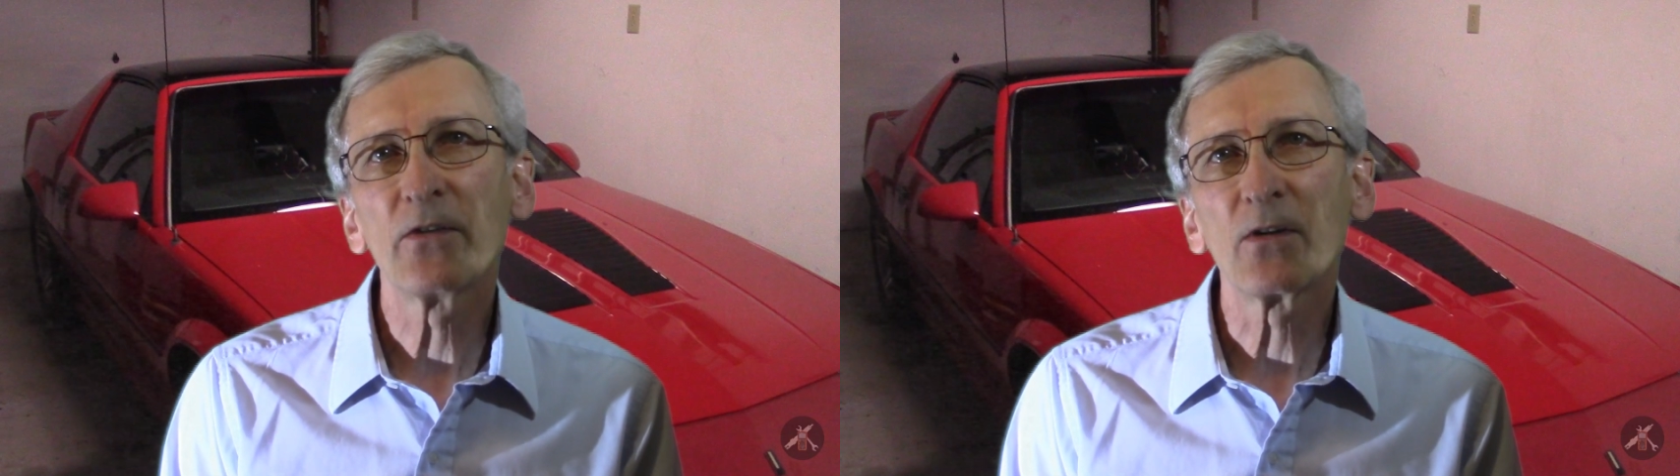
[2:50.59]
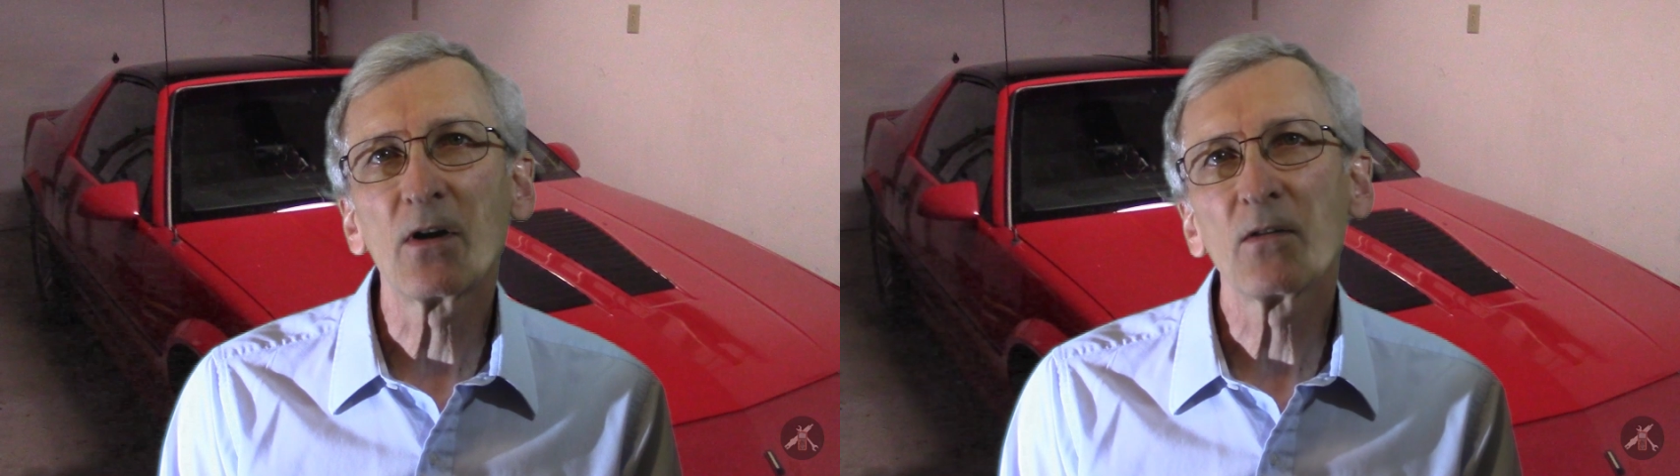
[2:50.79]

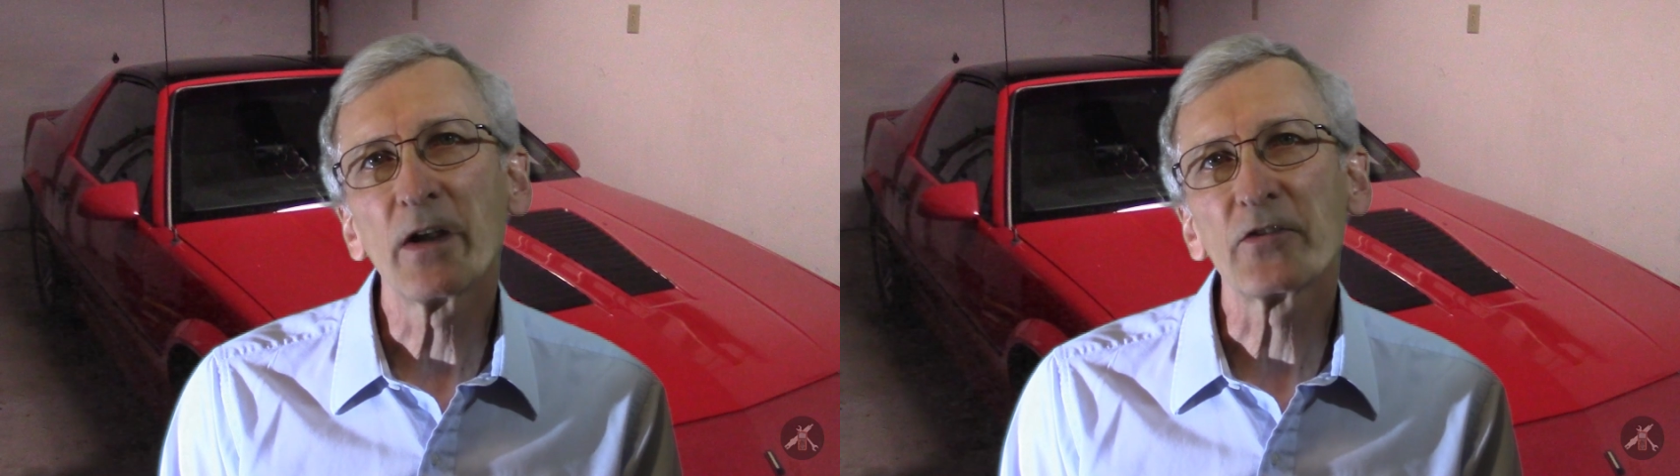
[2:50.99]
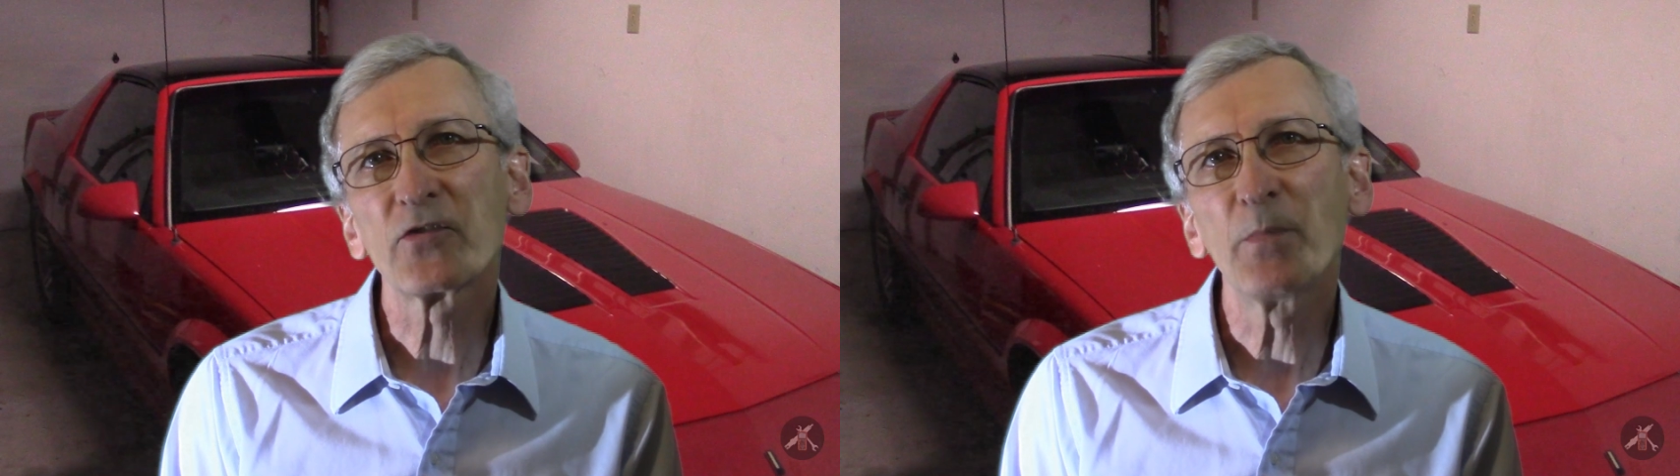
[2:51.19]
there are
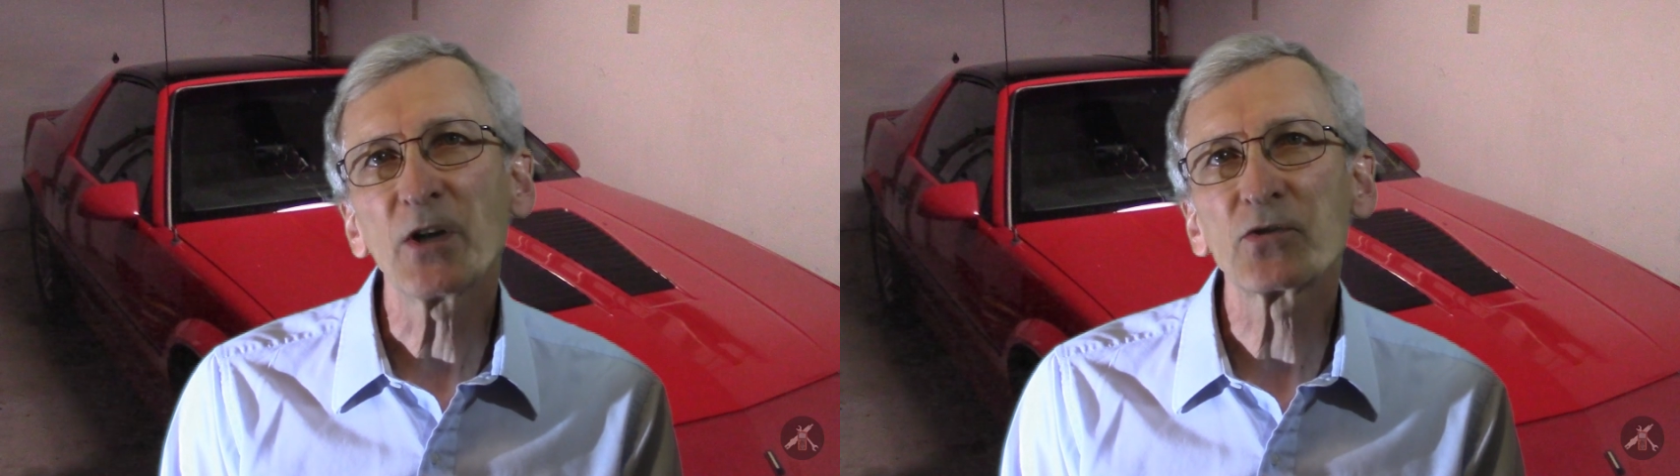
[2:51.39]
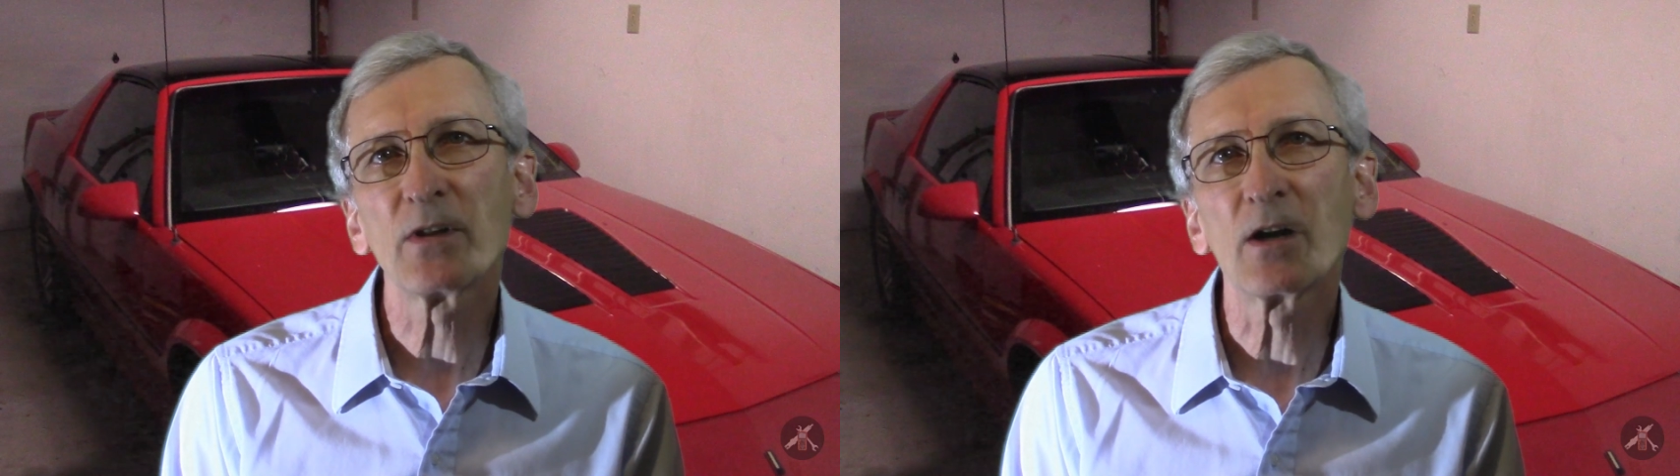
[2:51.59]
like
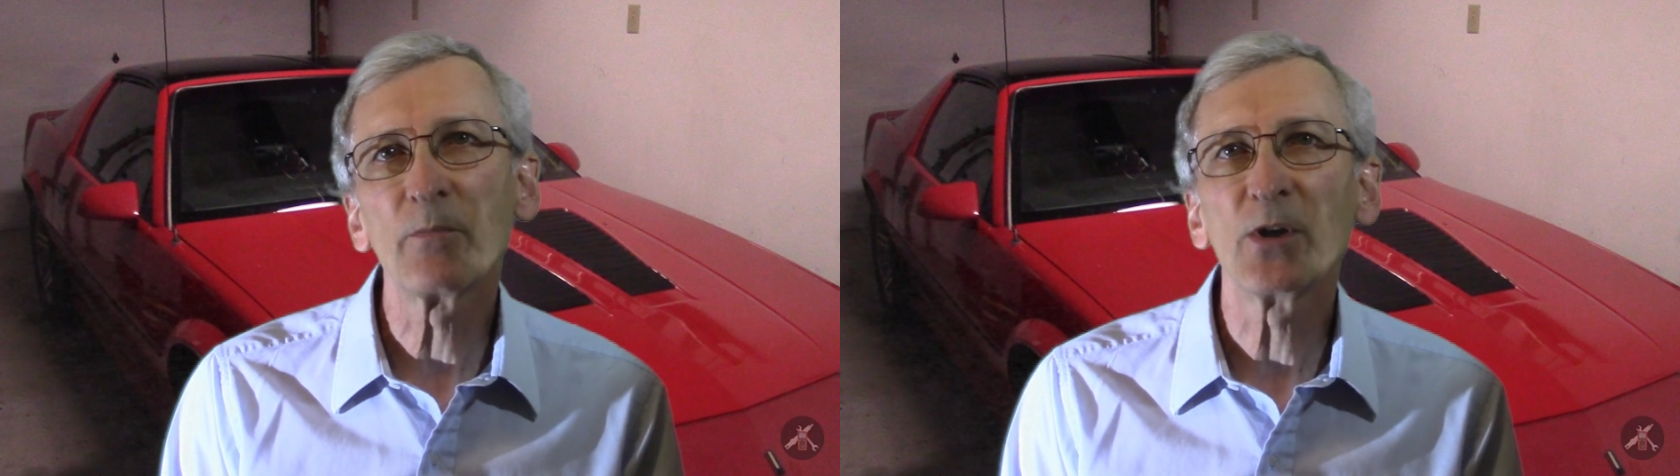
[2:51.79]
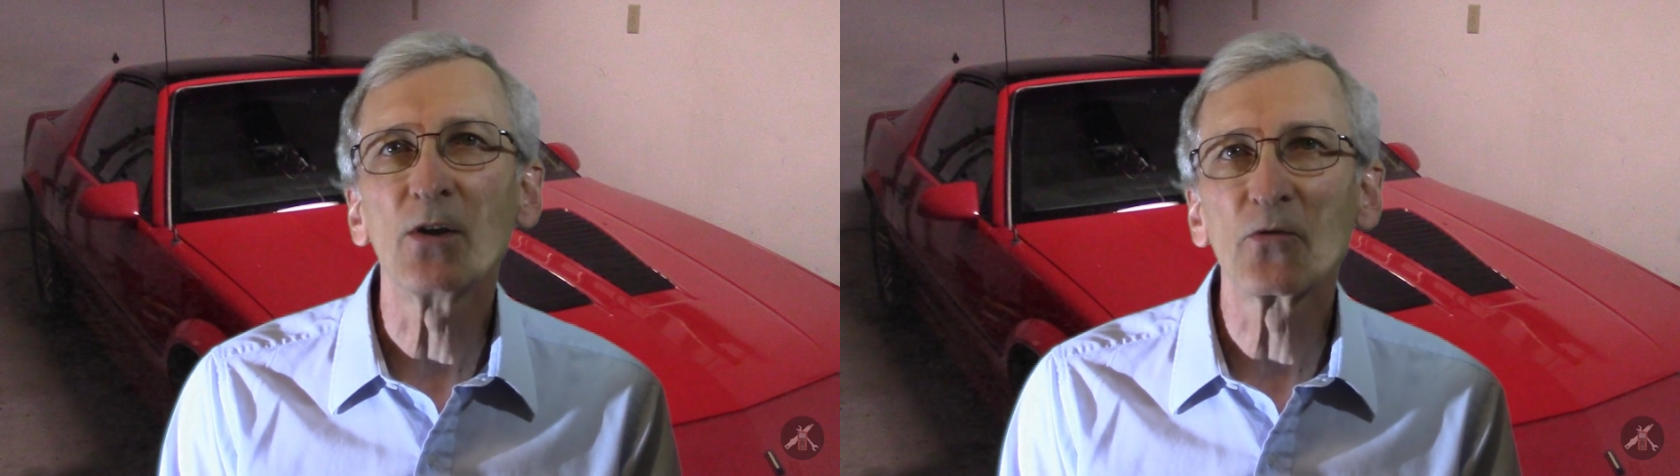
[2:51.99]
special
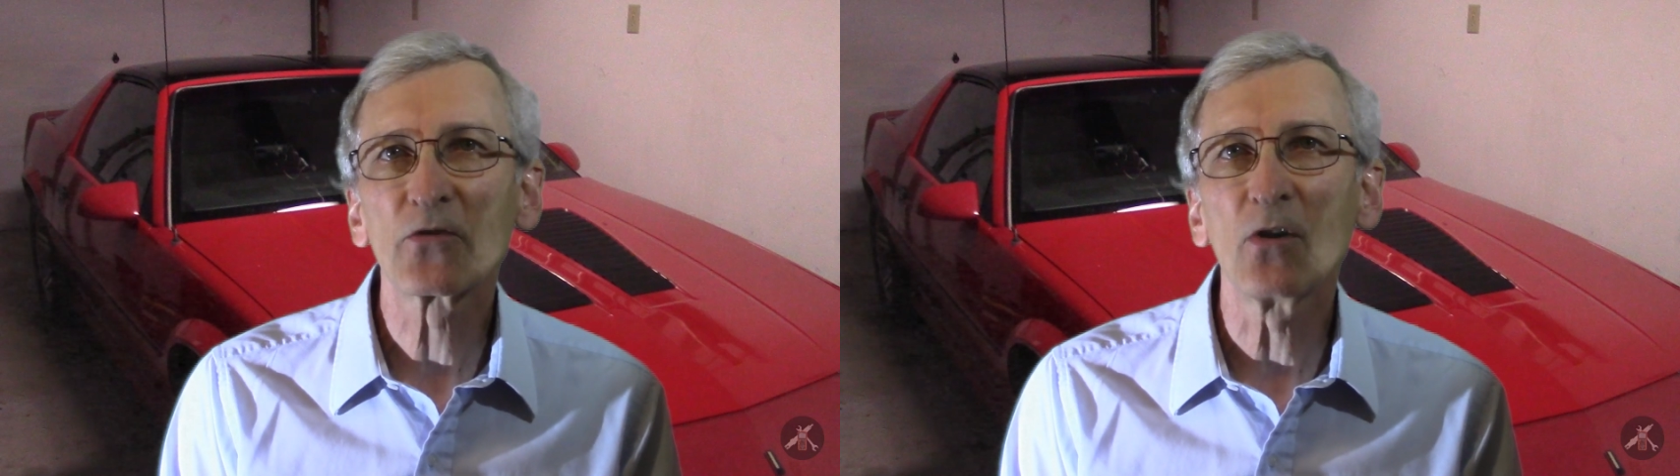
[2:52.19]
RPOs